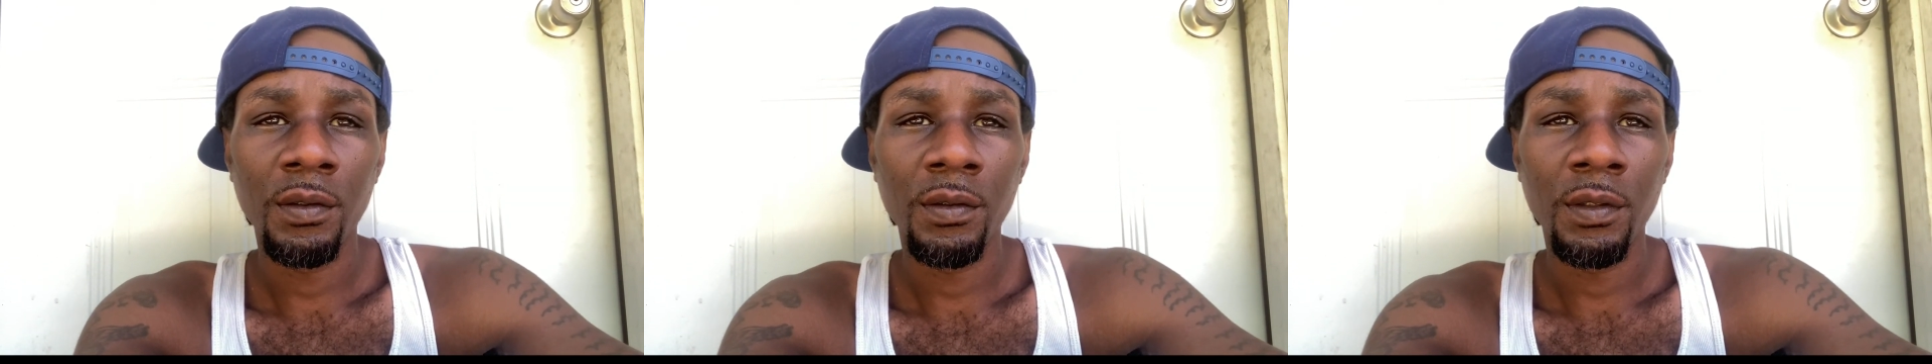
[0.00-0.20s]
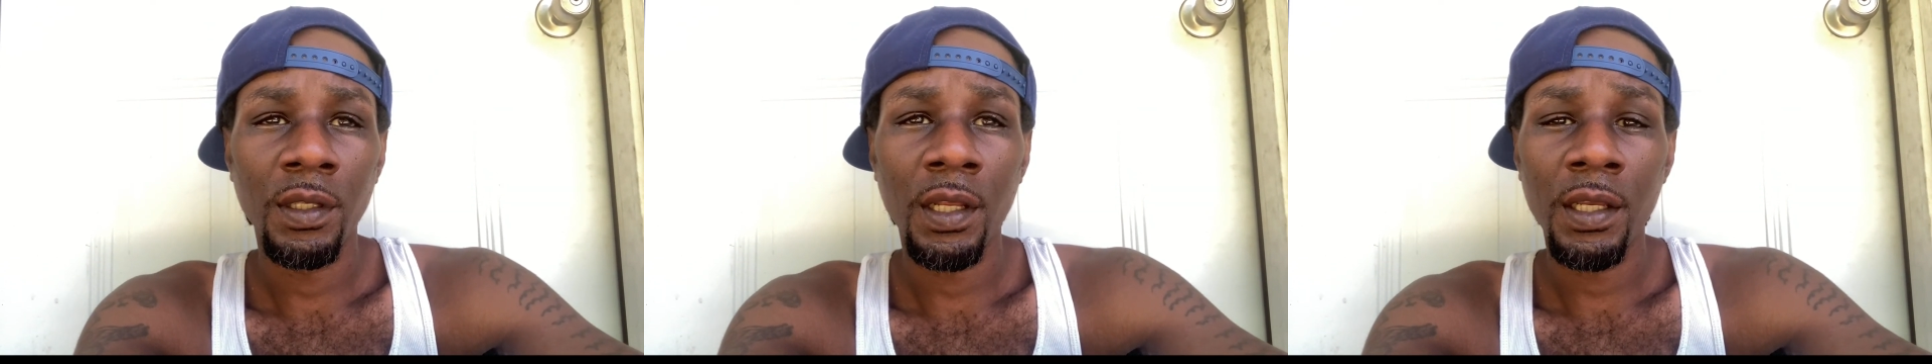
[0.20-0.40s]

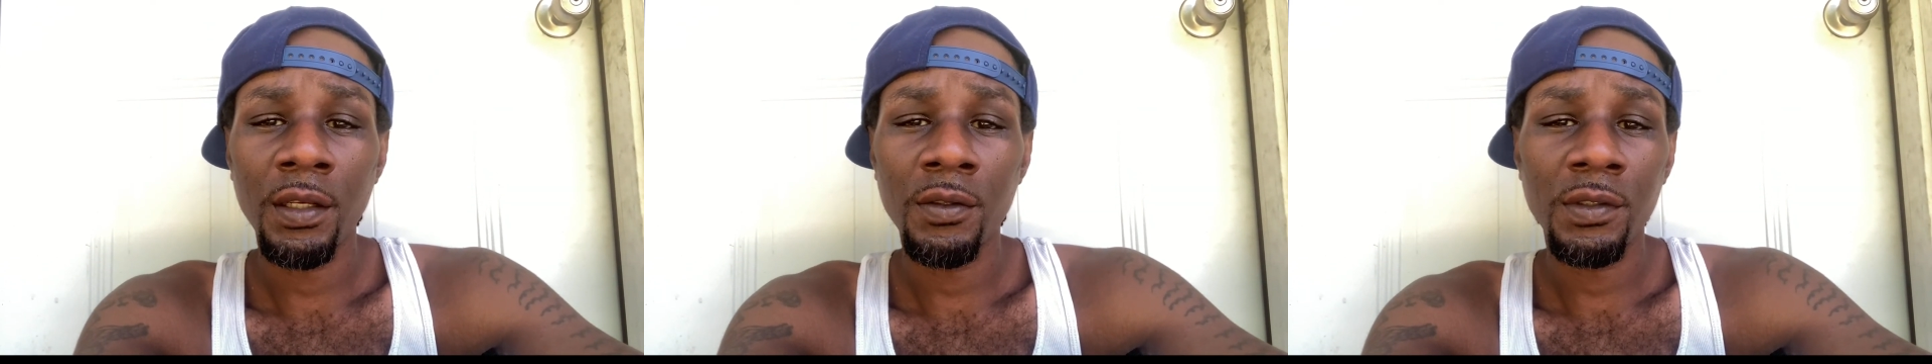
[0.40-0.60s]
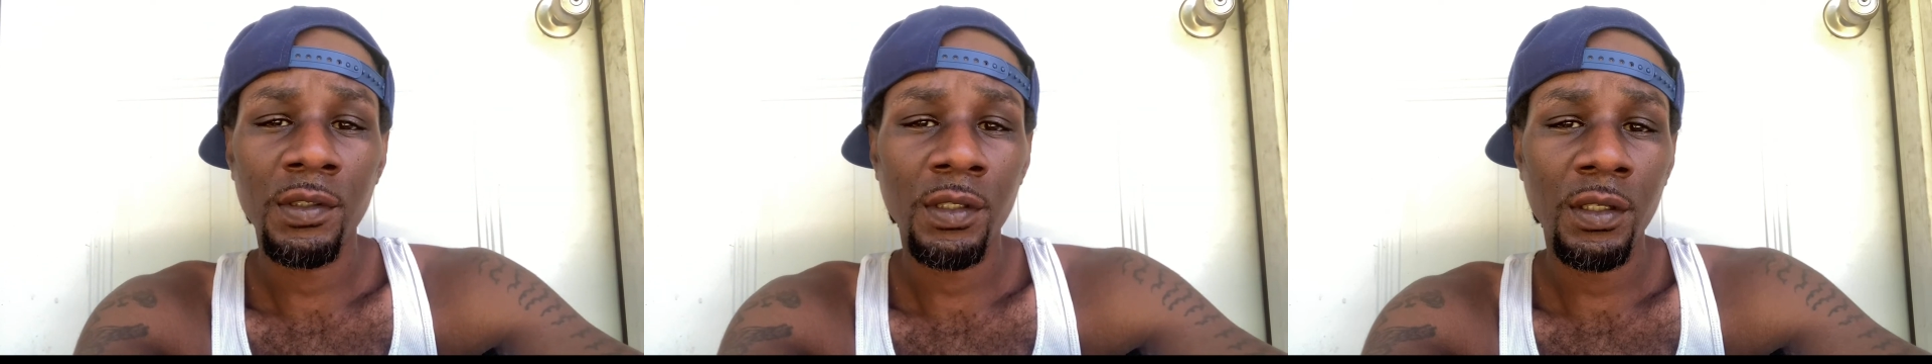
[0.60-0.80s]
that ain't
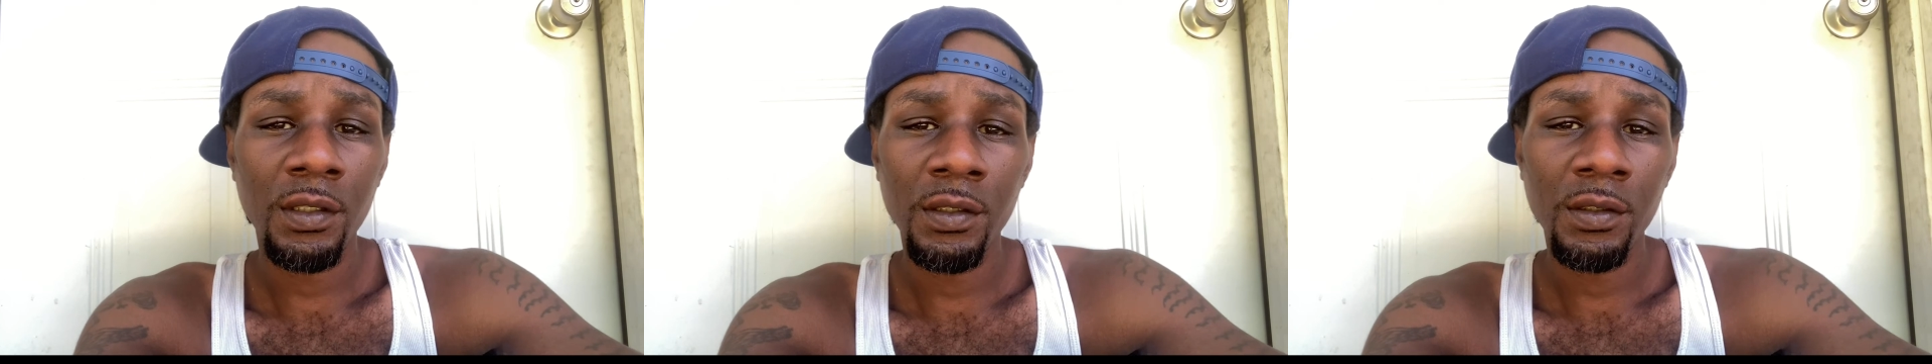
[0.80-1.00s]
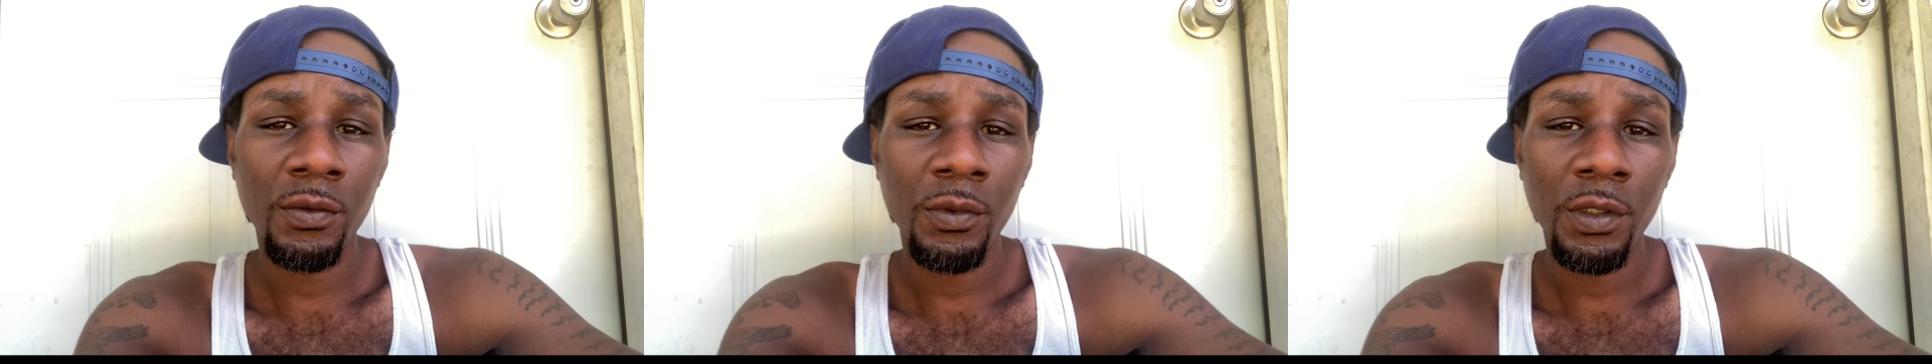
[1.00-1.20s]
no
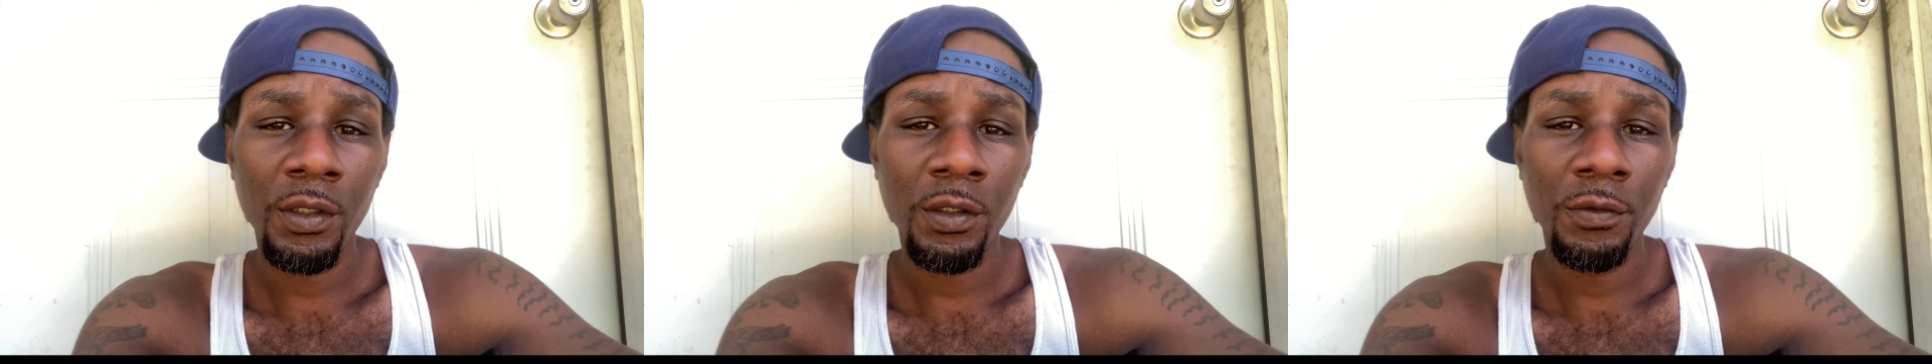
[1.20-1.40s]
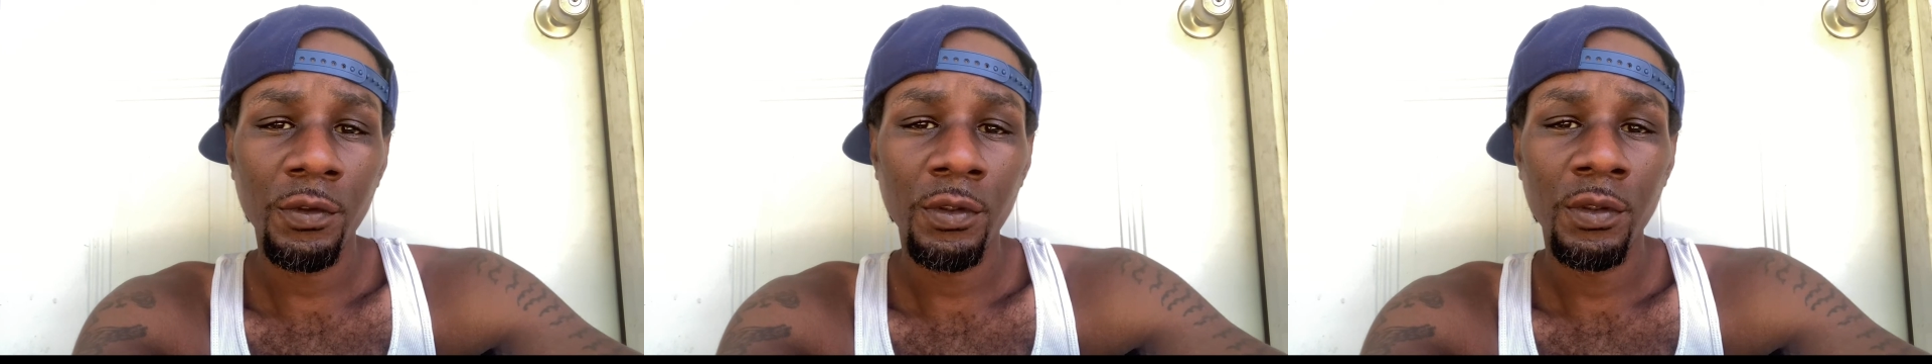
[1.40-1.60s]
suckers or whatever,